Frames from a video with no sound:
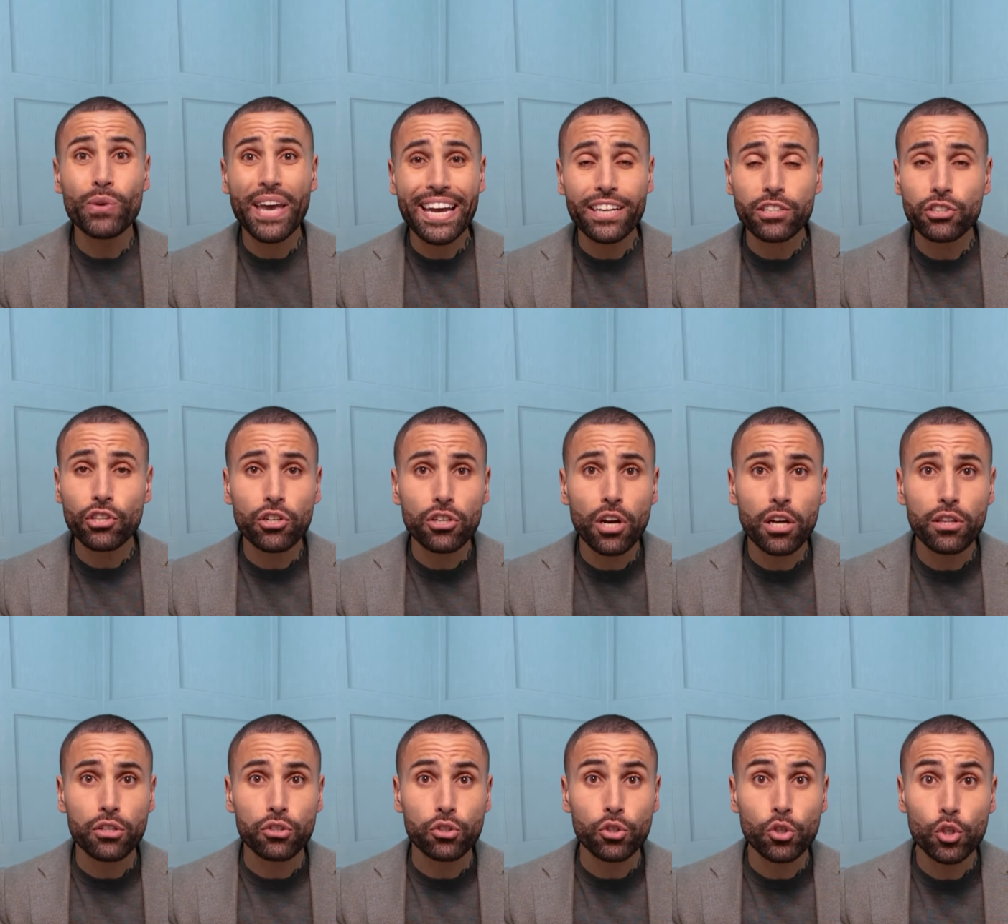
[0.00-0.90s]
can't turn on
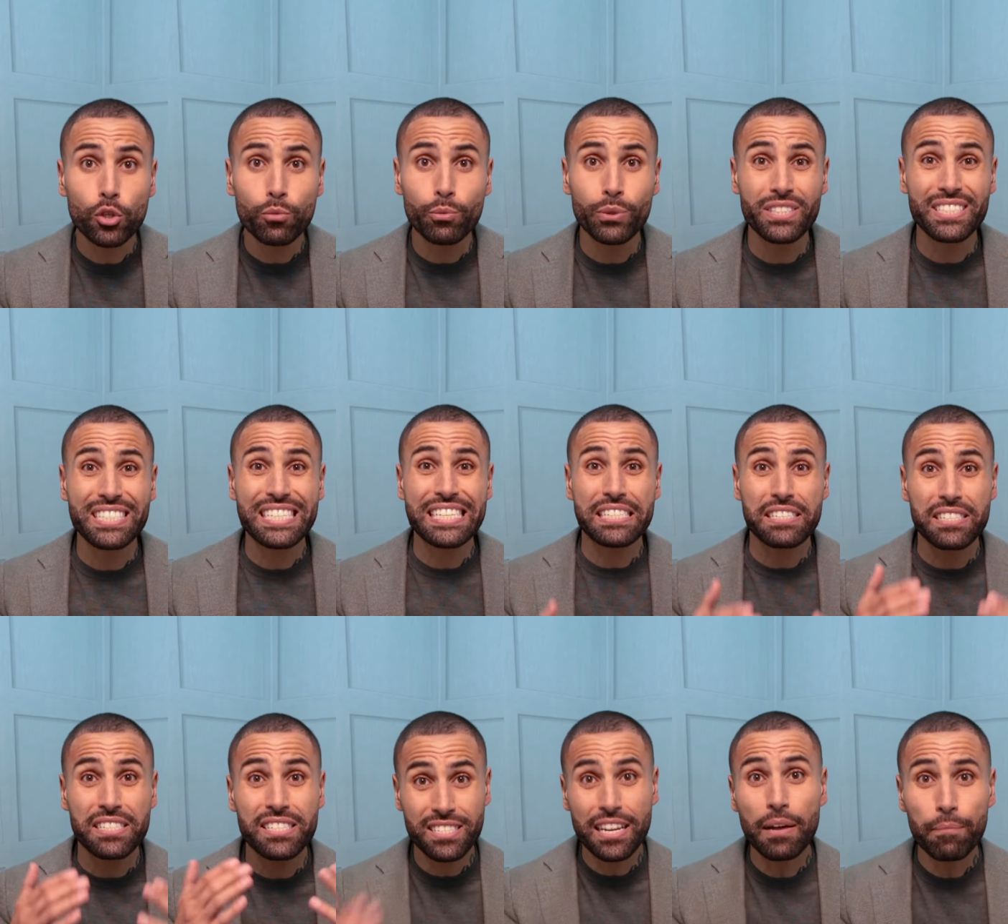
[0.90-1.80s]
the tube with seeing
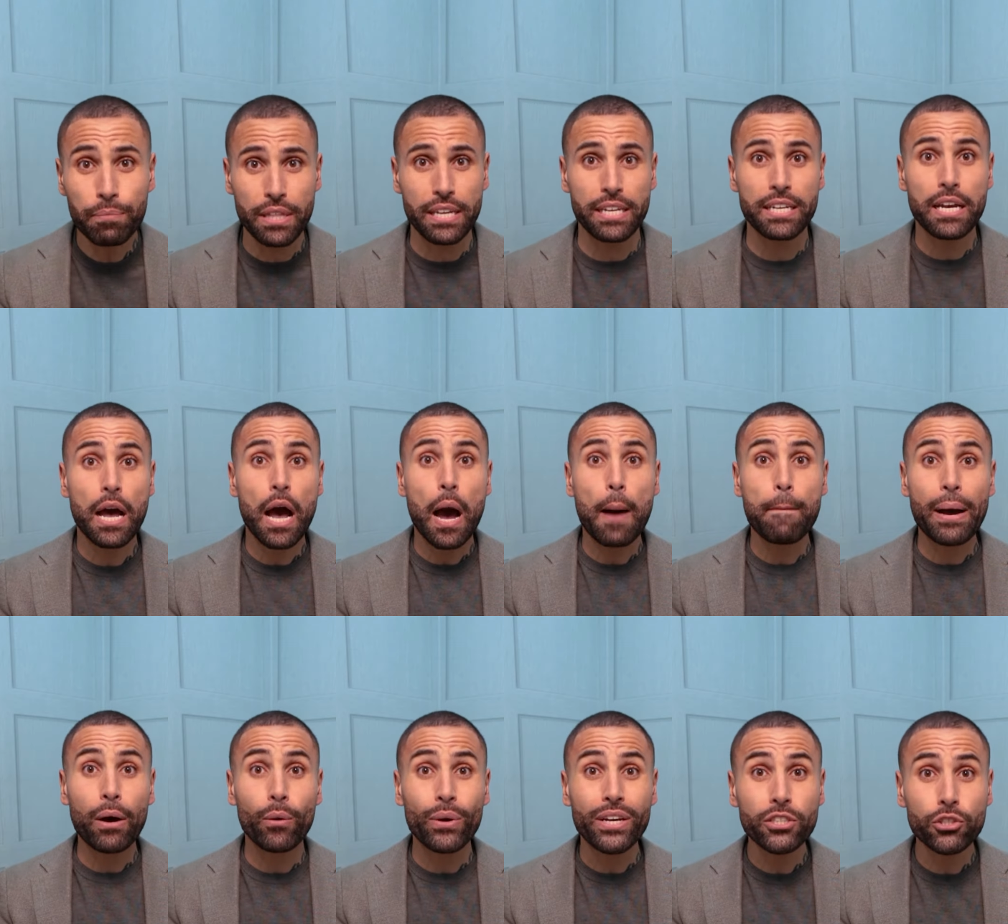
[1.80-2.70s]
something
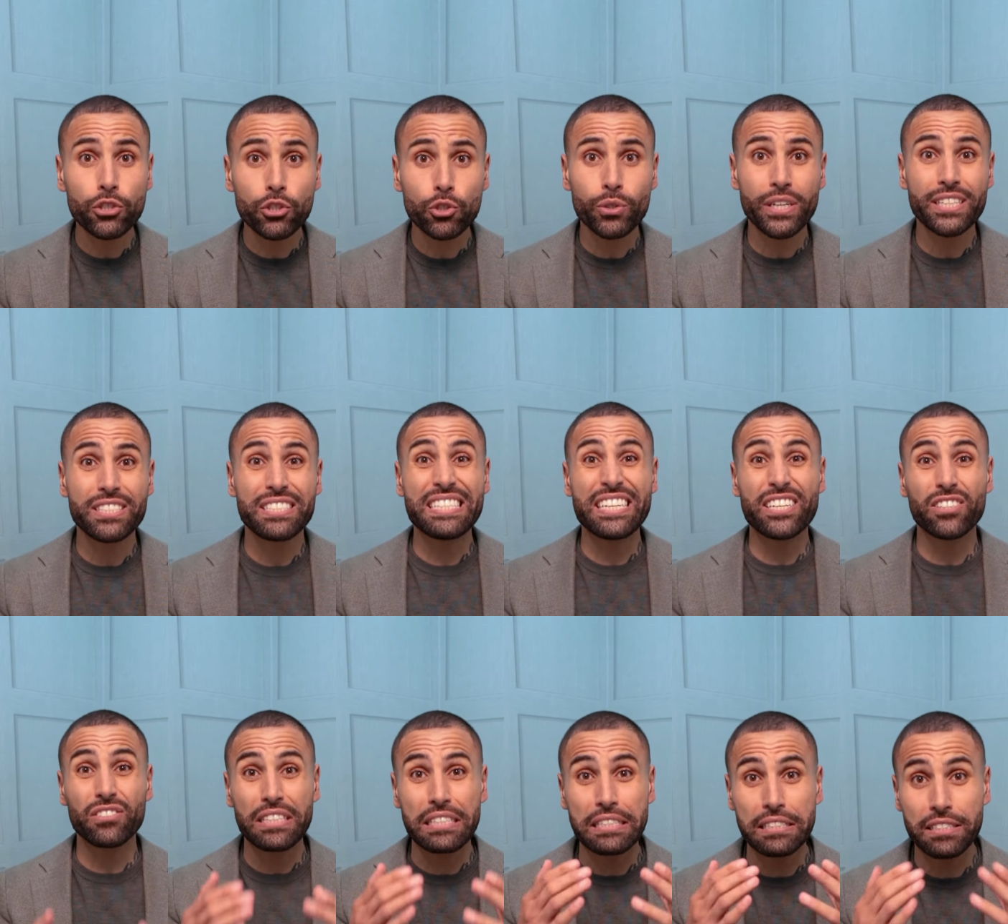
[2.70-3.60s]
about interest rates
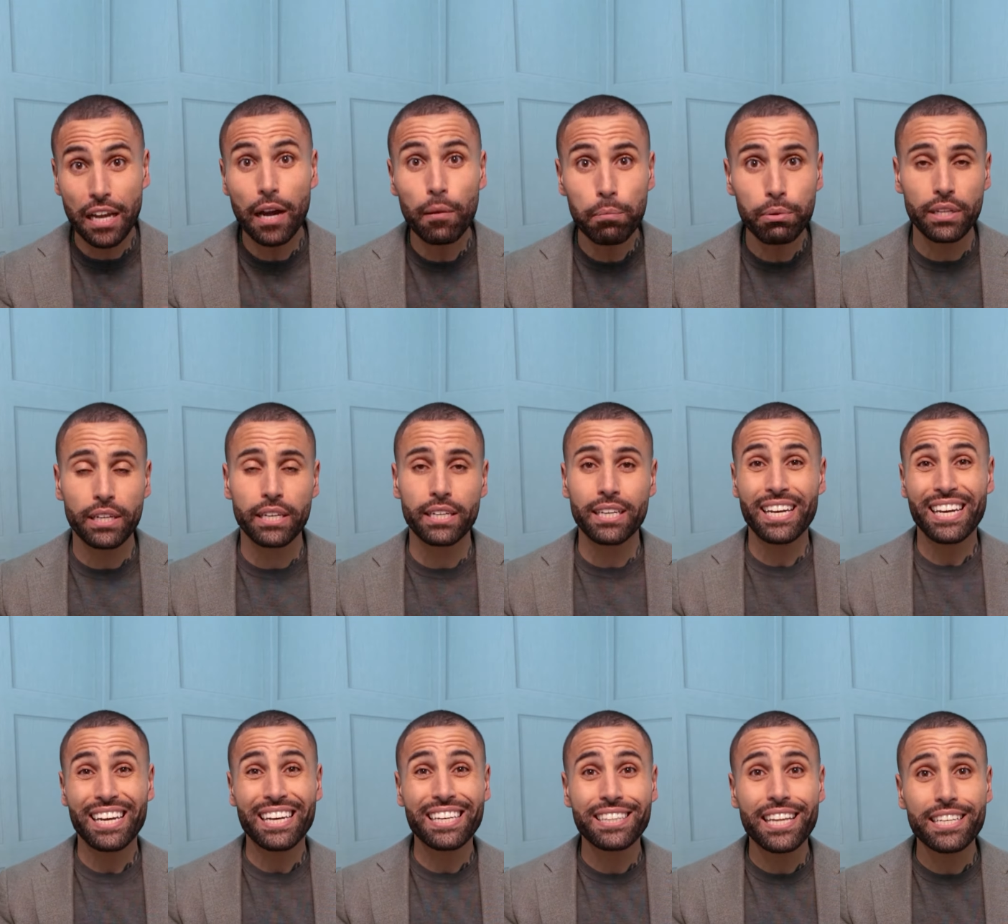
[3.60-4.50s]
nearly doubling
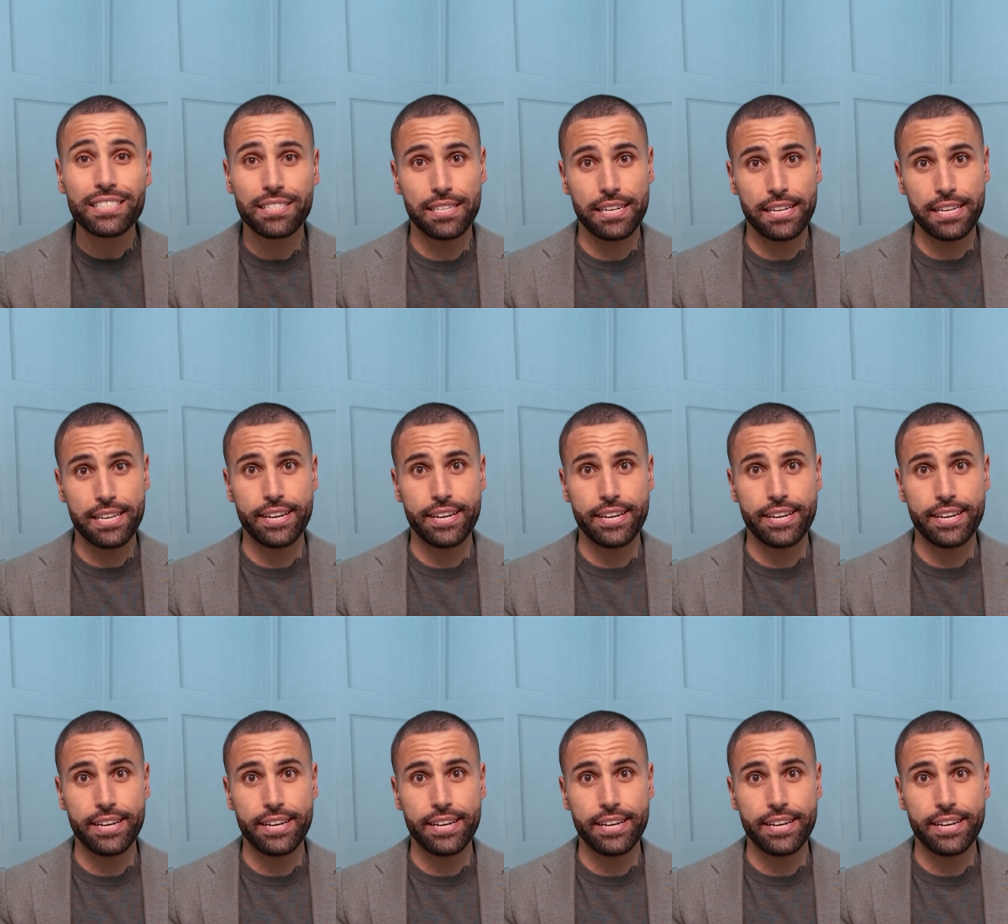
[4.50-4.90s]
in less than a